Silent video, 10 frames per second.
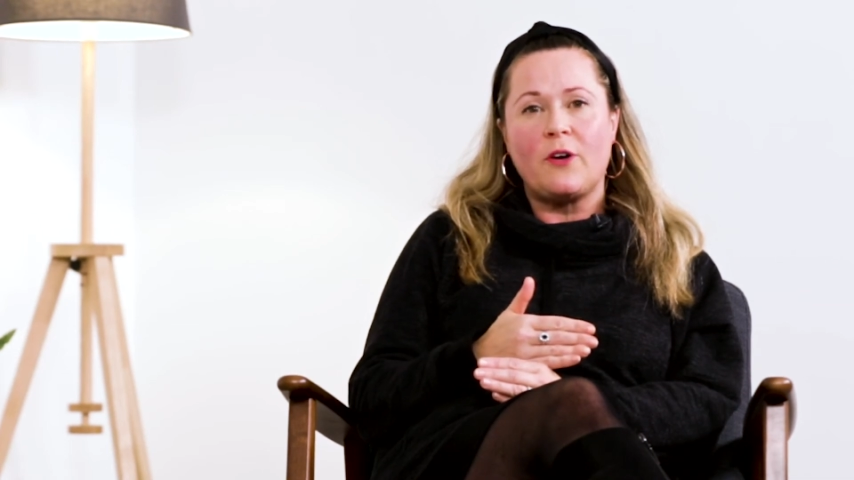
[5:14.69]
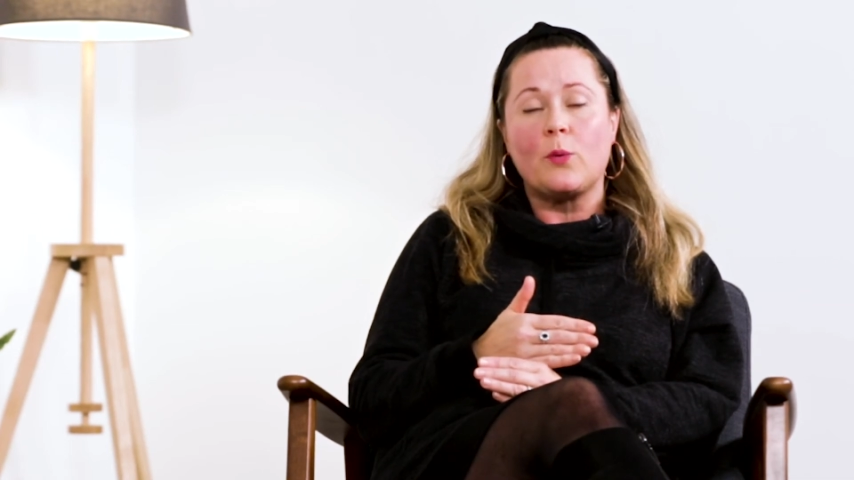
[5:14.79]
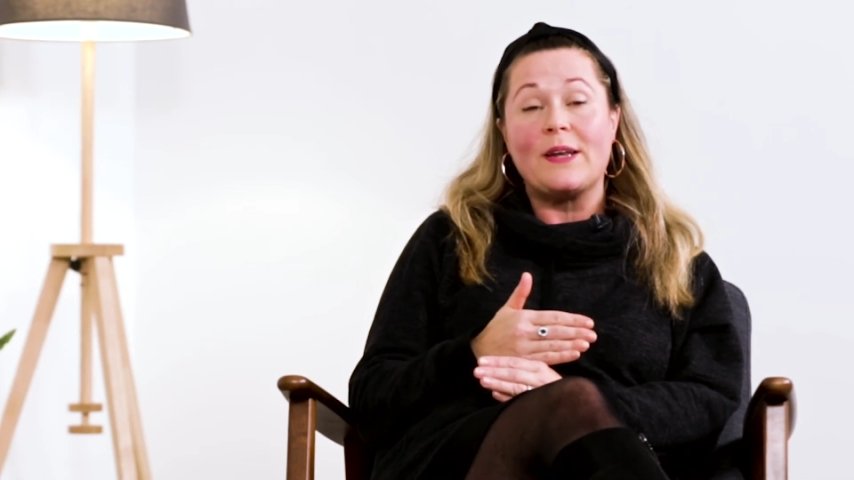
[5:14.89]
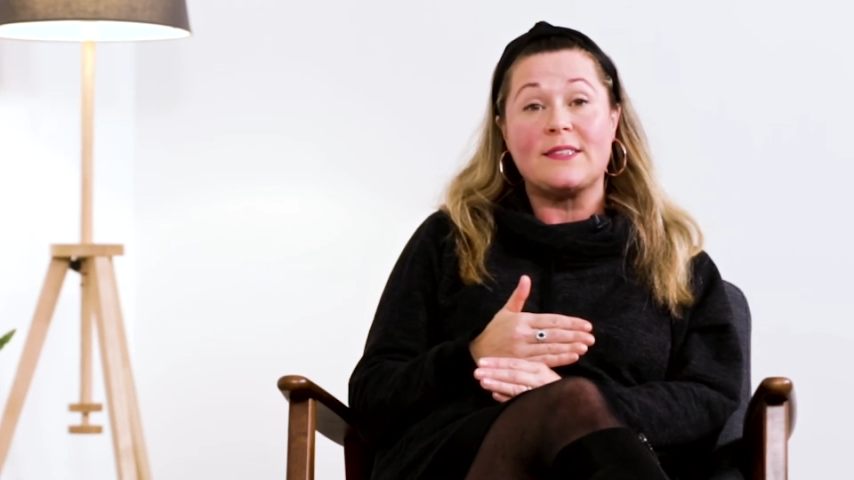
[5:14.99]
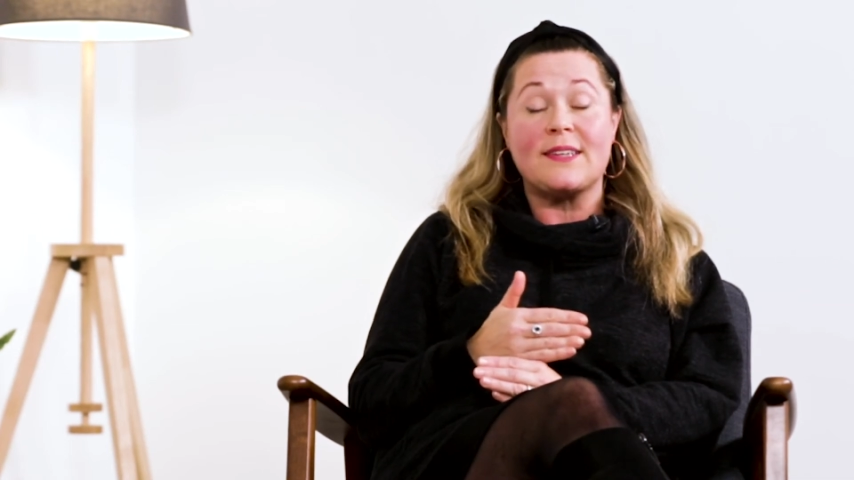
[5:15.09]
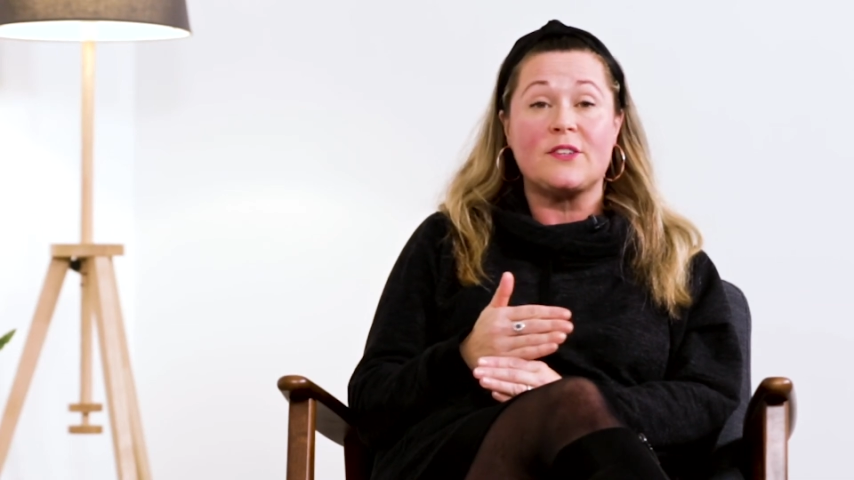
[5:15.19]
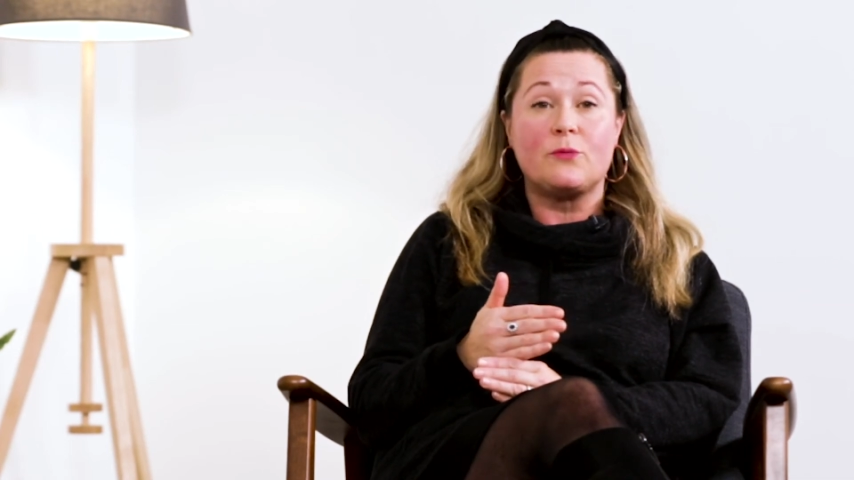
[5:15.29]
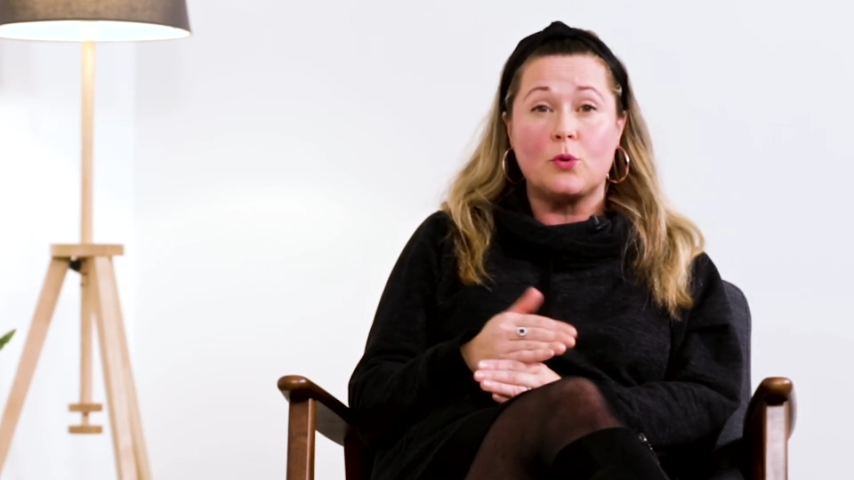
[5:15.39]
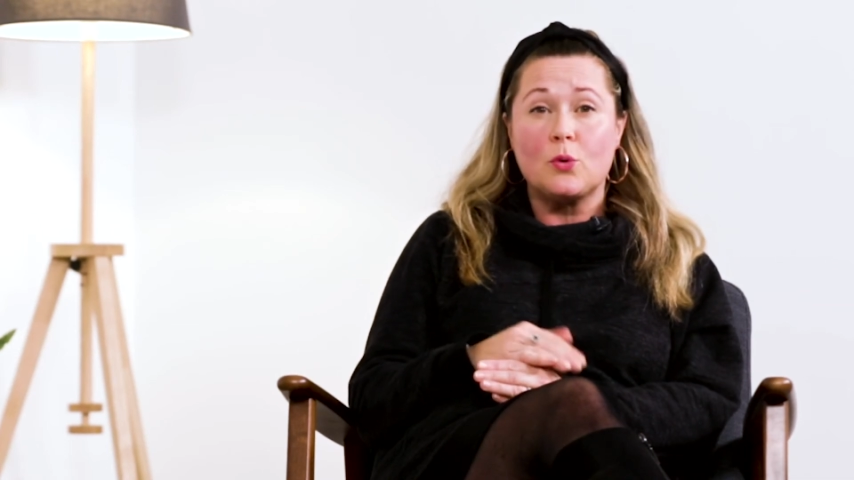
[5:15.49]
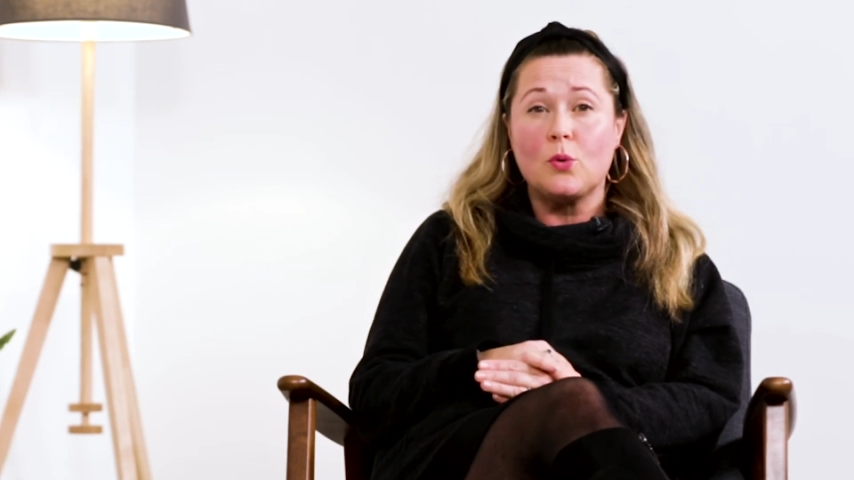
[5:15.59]
following a set
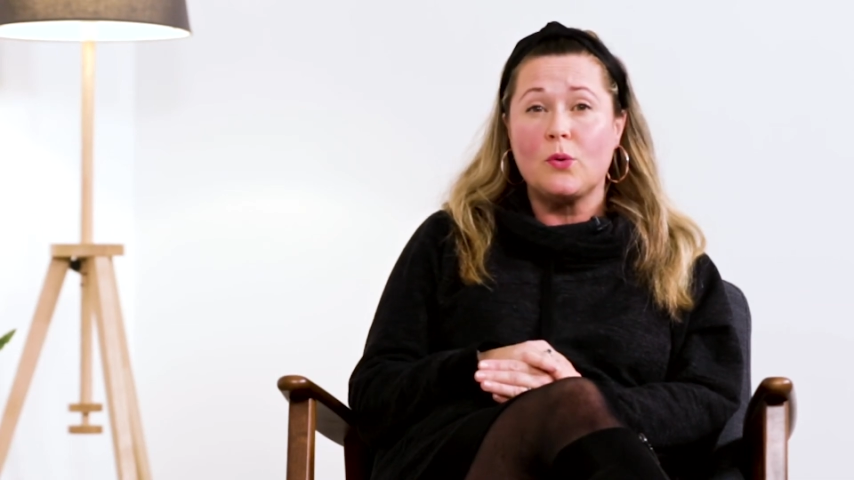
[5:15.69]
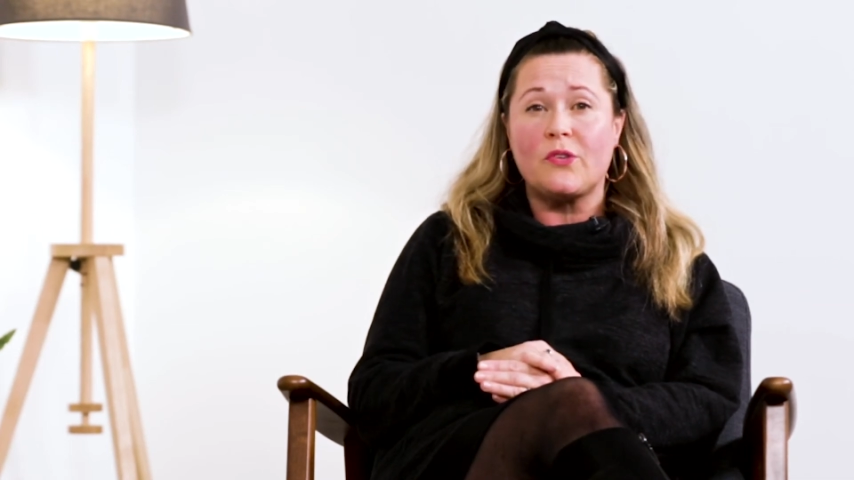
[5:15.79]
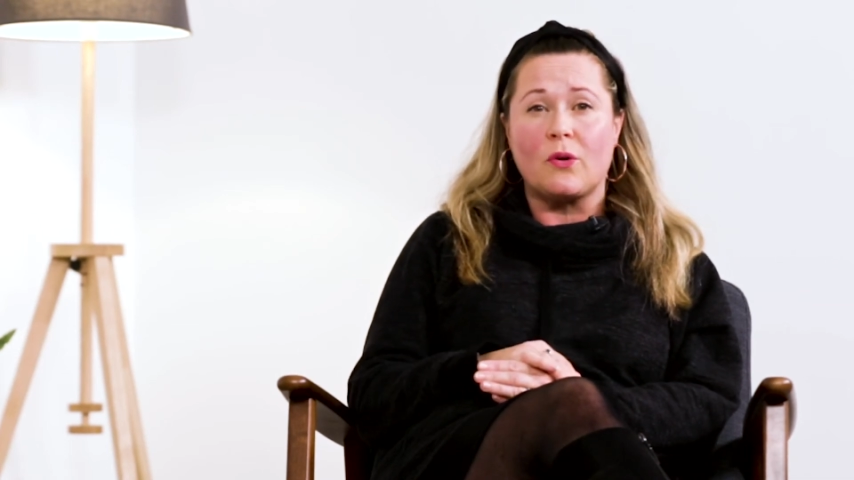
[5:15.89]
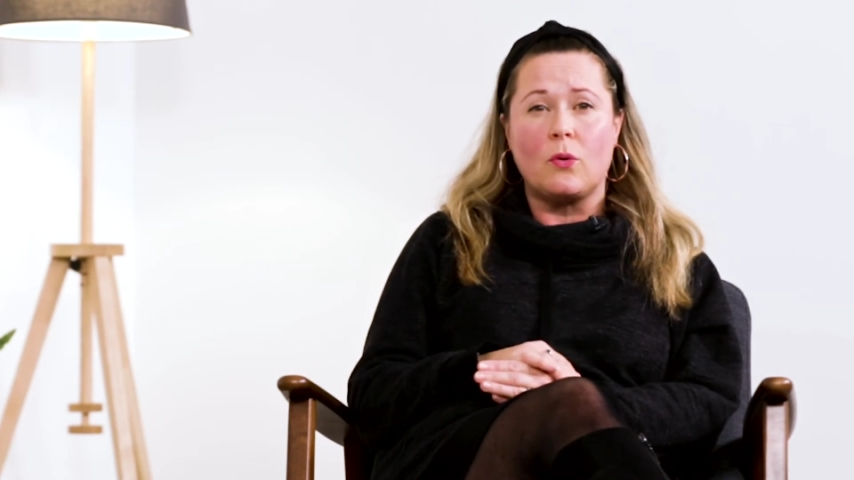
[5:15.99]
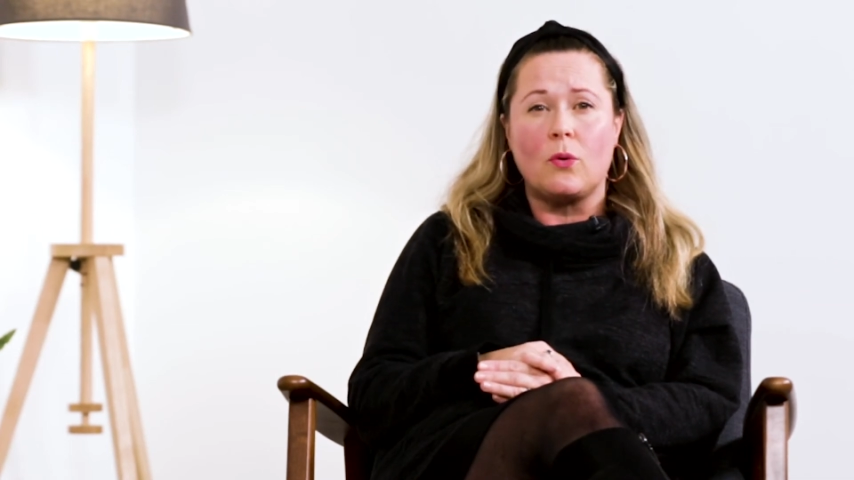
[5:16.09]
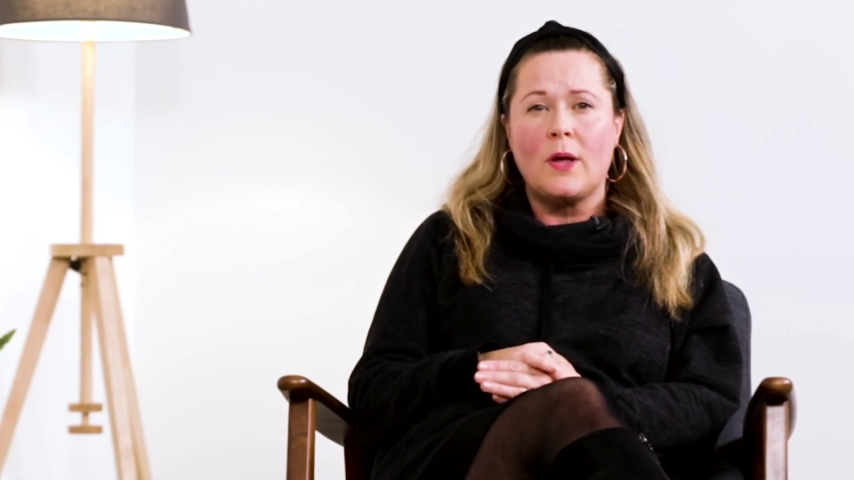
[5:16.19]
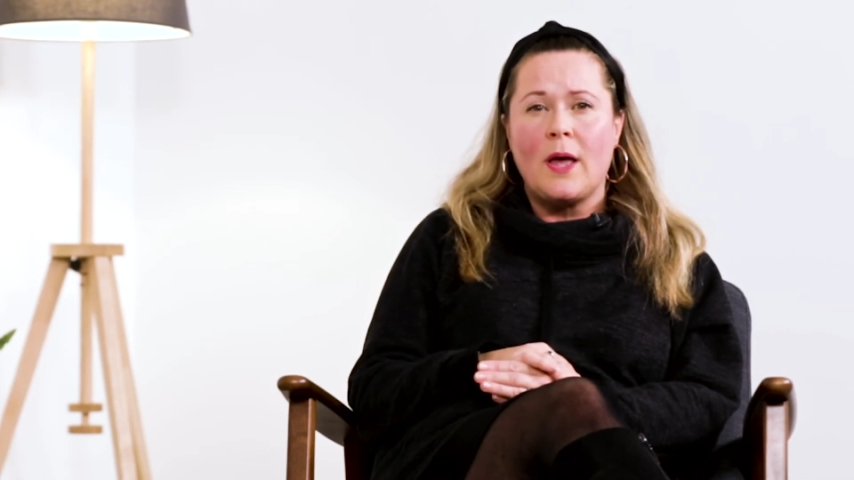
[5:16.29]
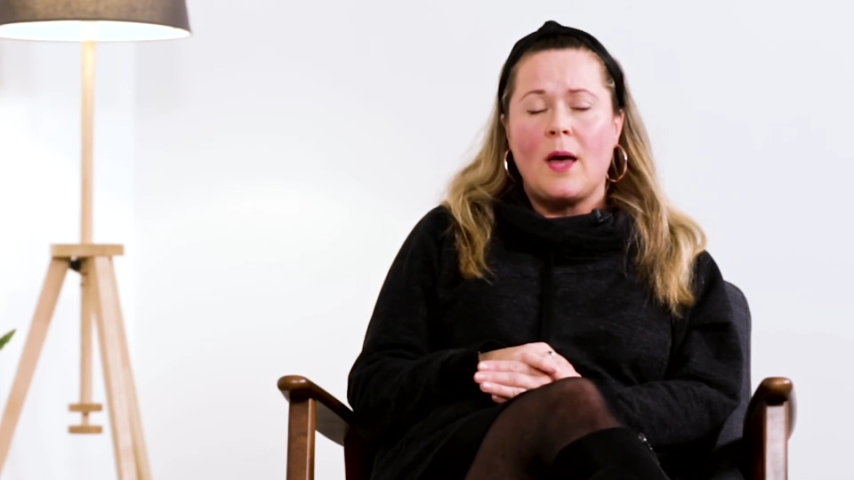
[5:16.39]
of rules or